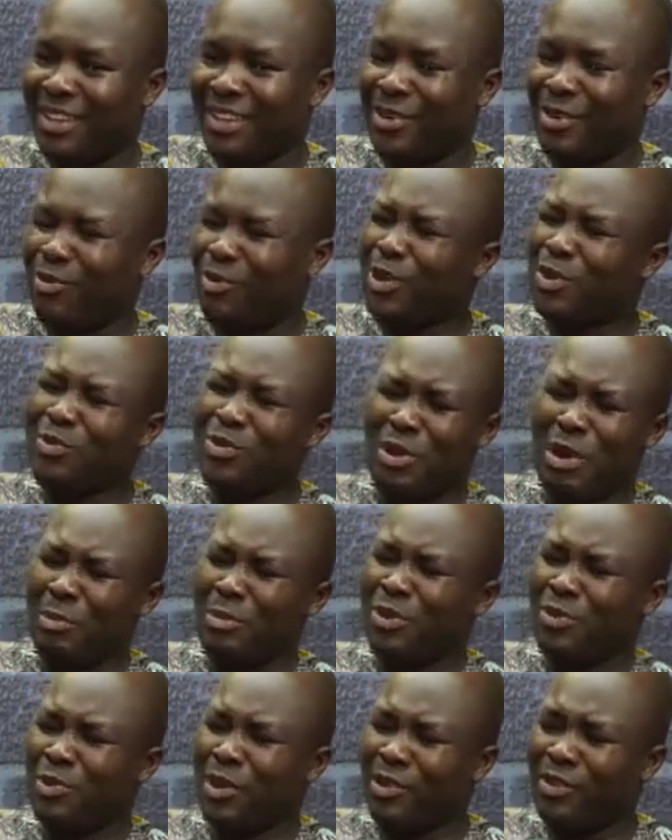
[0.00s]

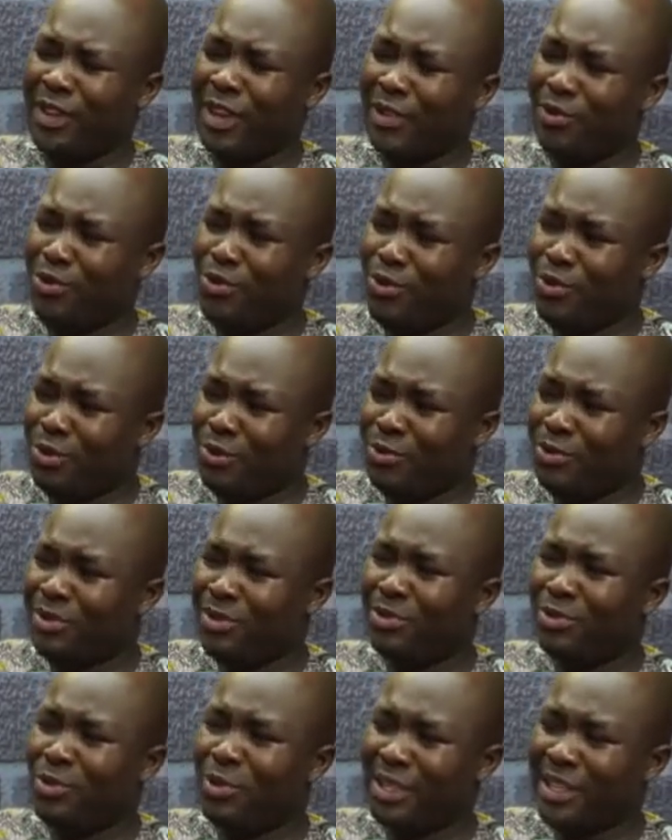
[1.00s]
One of the
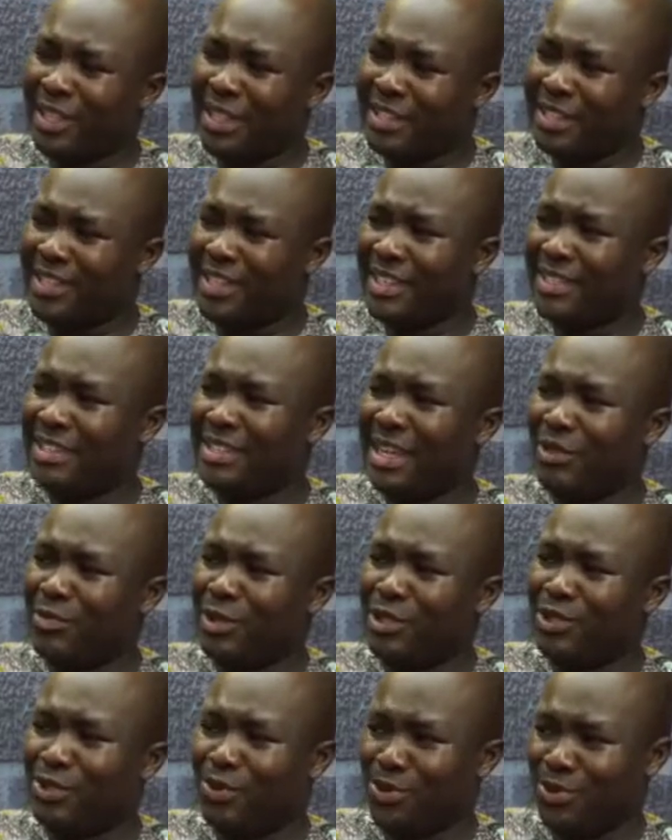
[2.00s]
goodwill gestures that we
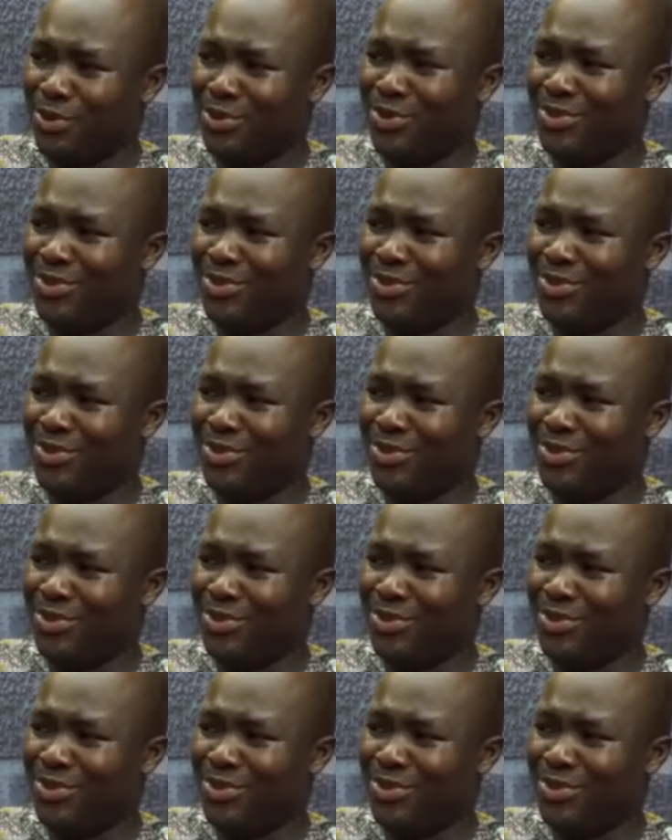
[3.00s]
show